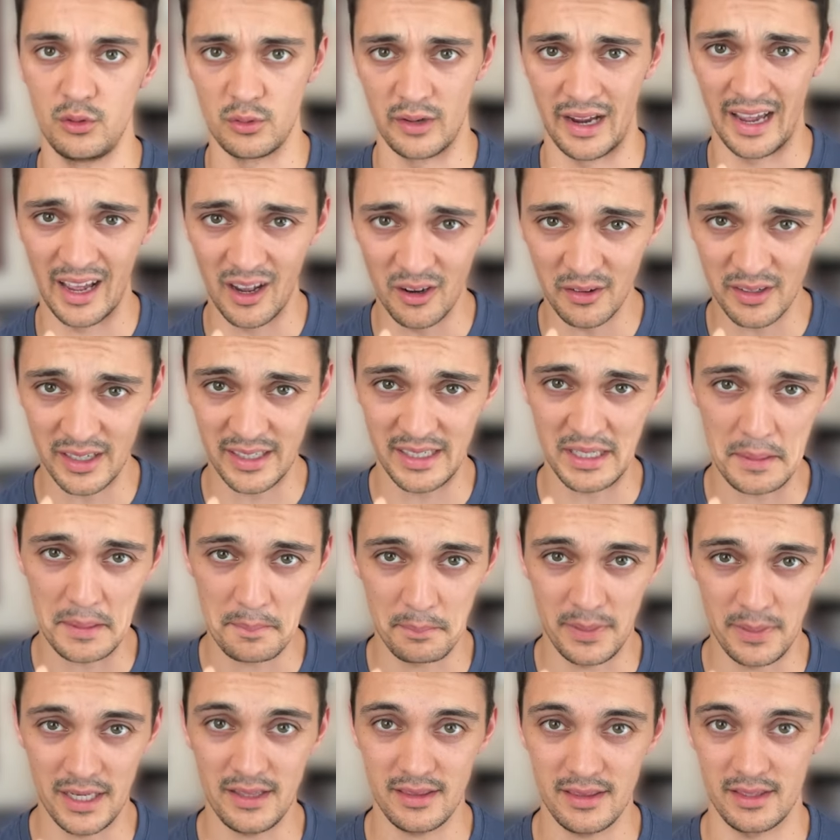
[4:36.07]
Oo? How can he
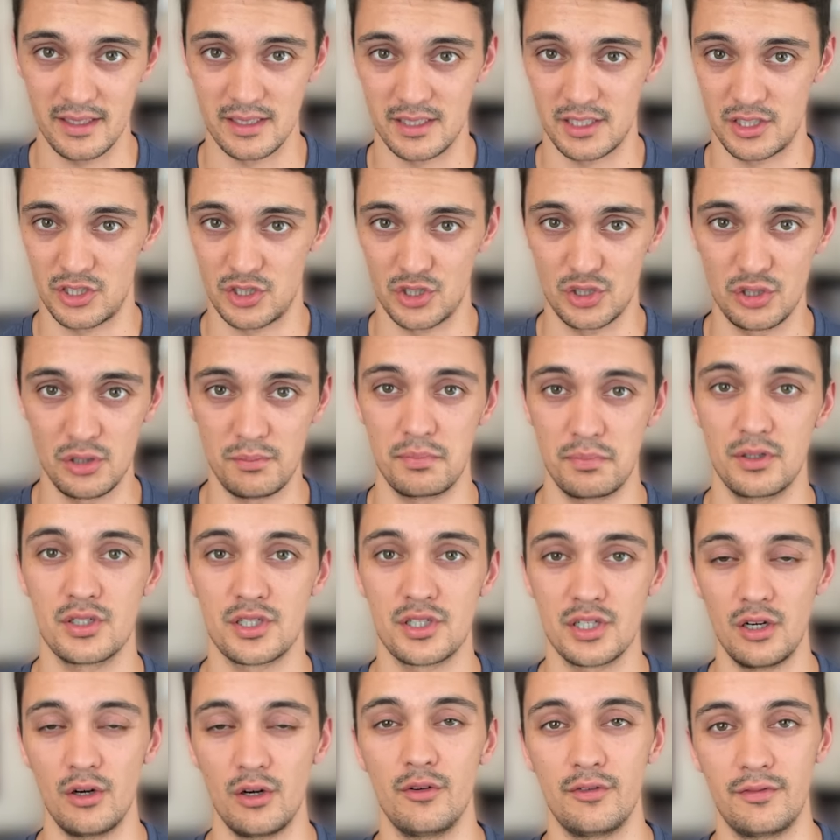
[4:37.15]
beat this super
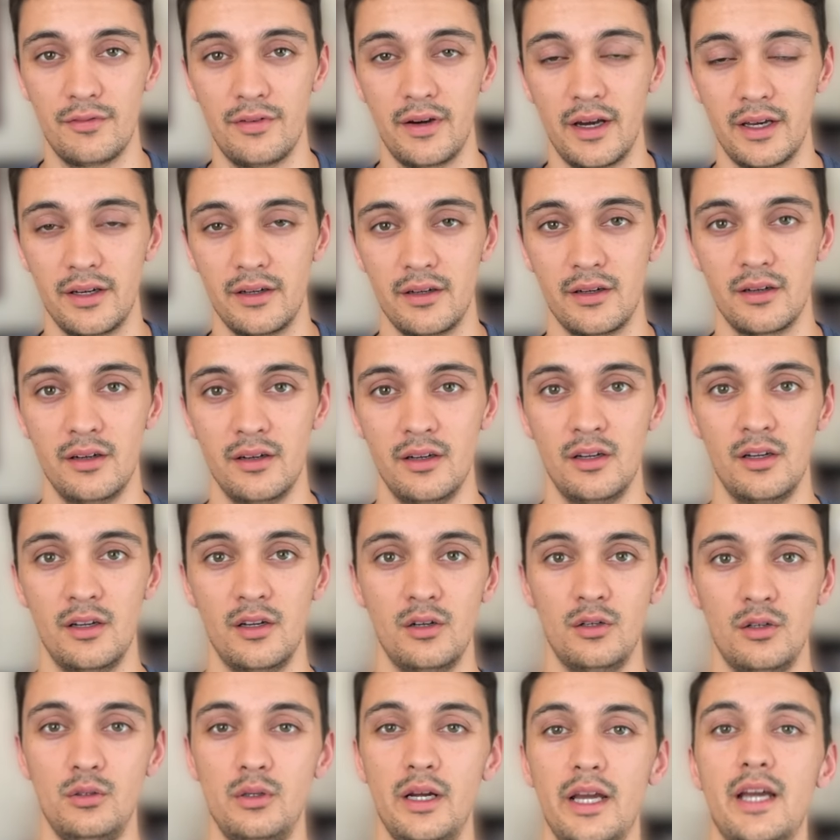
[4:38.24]
tall fighter
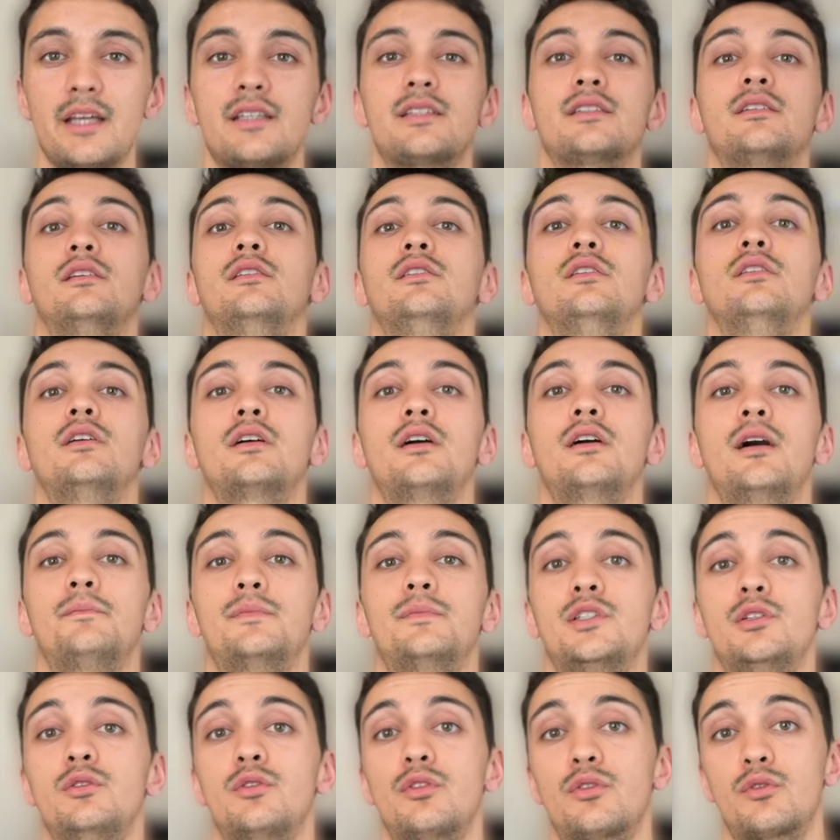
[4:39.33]
who he has to look
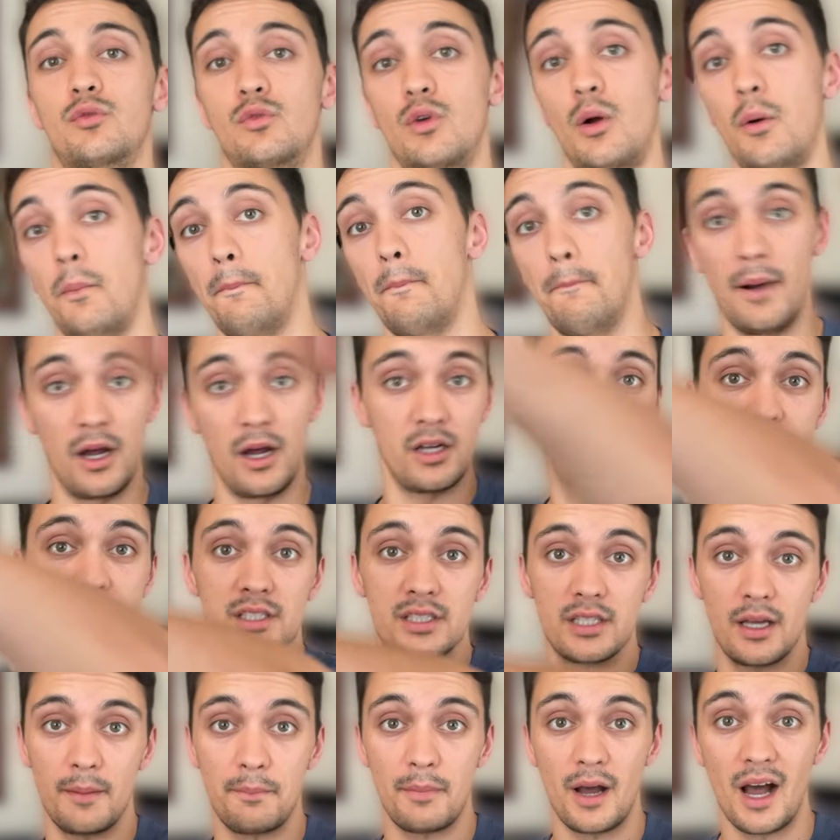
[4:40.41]
up to, throw
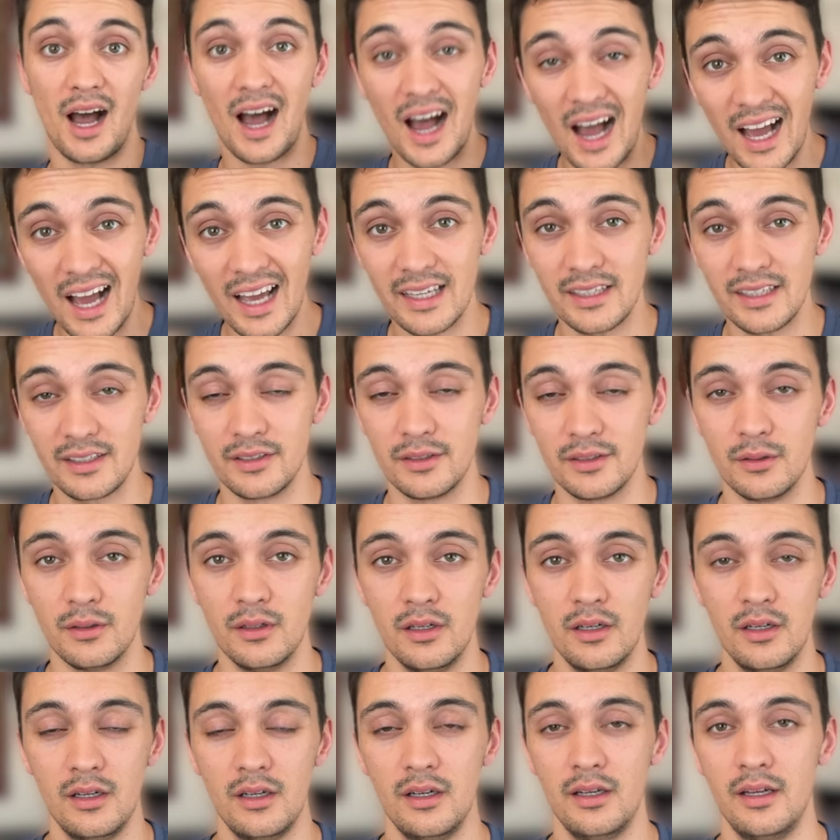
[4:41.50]
punches up high to?
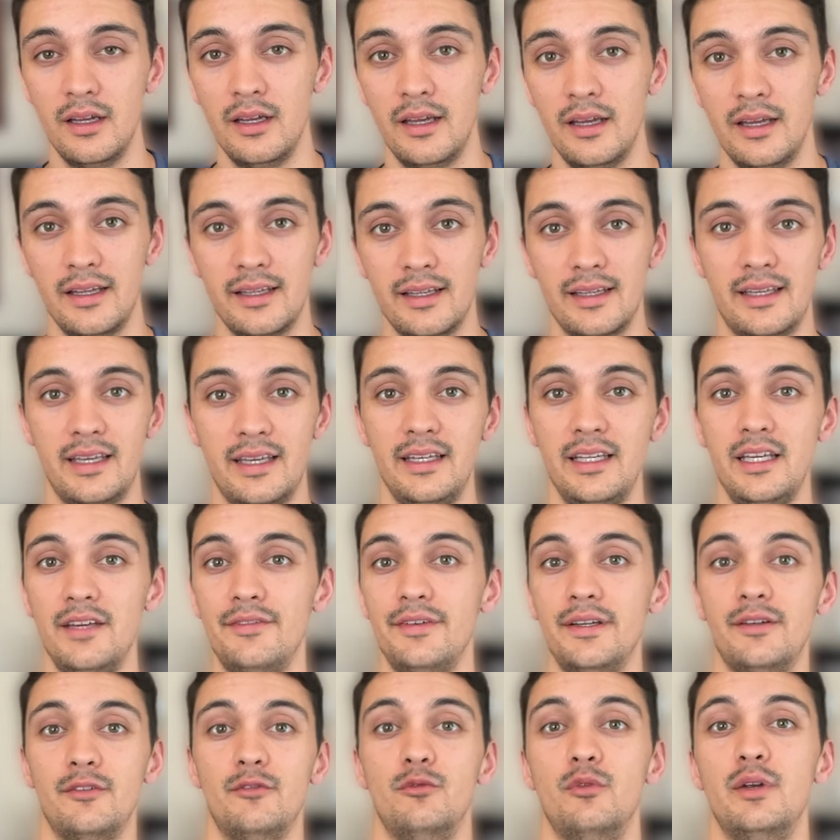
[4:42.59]
Can he
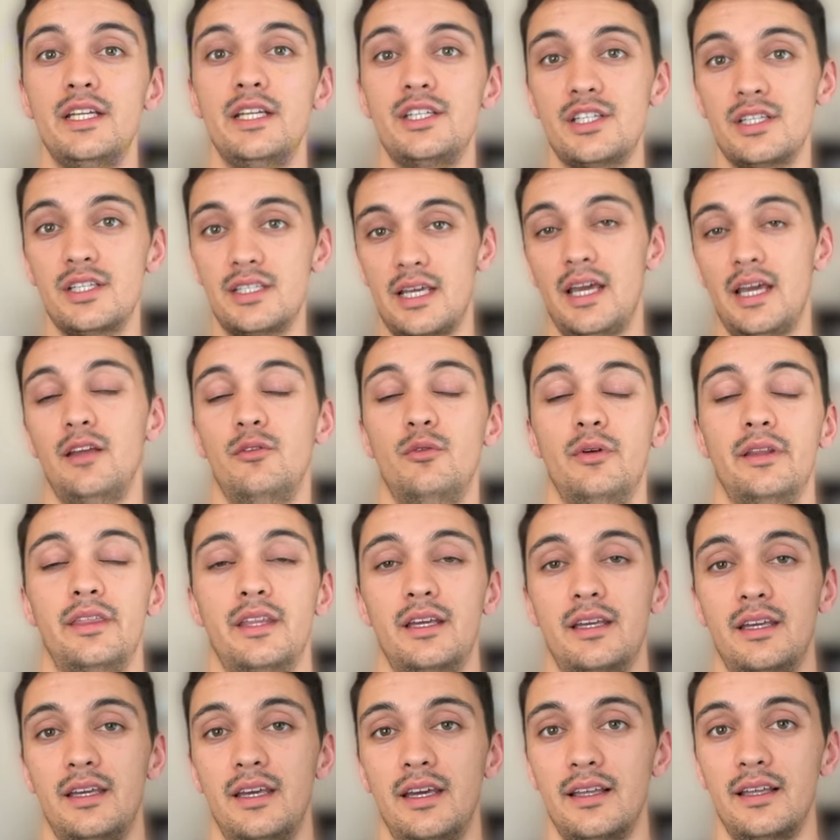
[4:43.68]
even reach his head with a
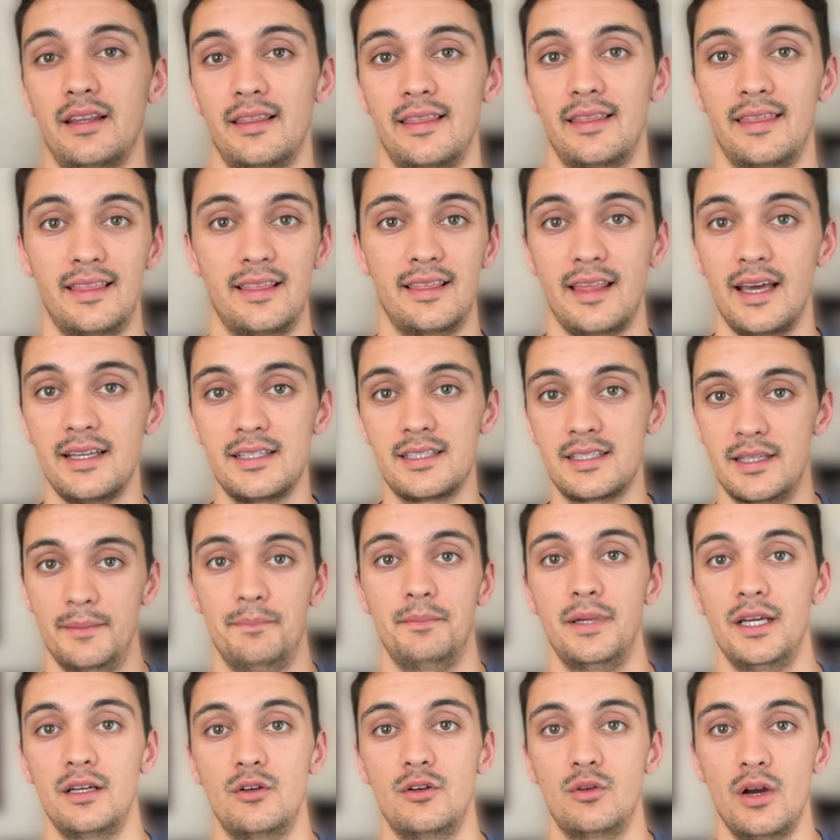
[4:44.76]
kick? That's the
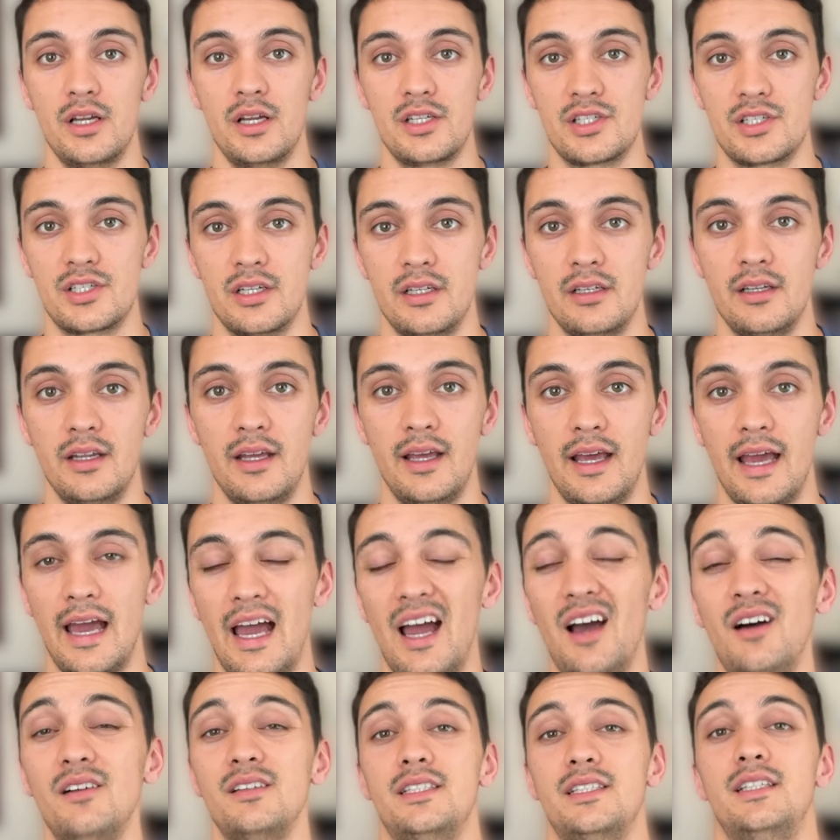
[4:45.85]
big question.
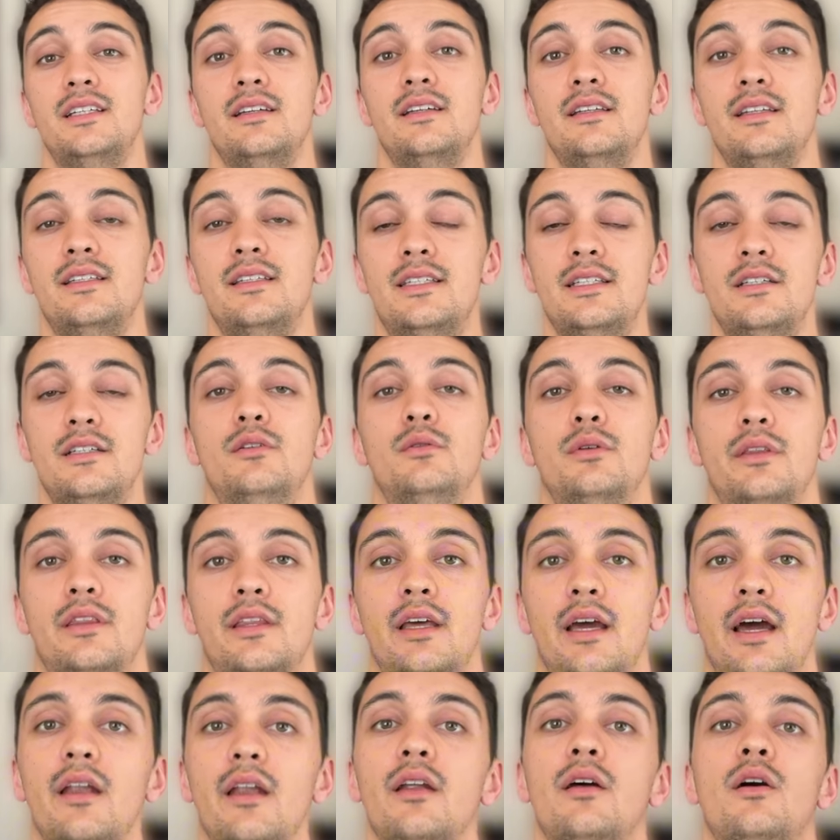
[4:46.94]
How is he going to deal with
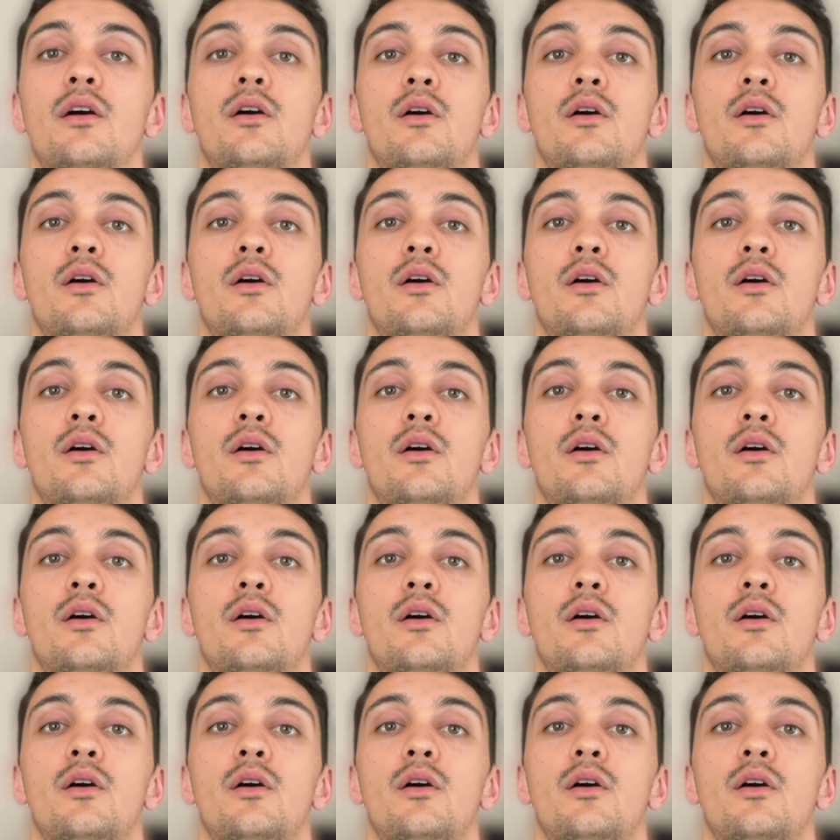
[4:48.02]
that?